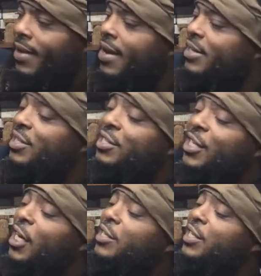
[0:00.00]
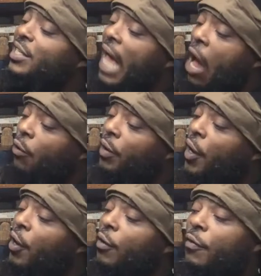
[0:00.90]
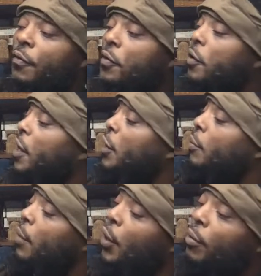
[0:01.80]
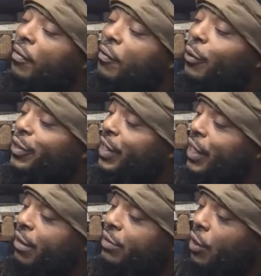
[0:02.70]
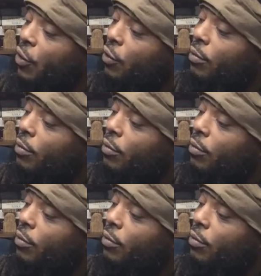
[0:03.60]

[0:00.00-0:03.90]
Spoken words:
she checks this out in her full-length mirror before she leaves home.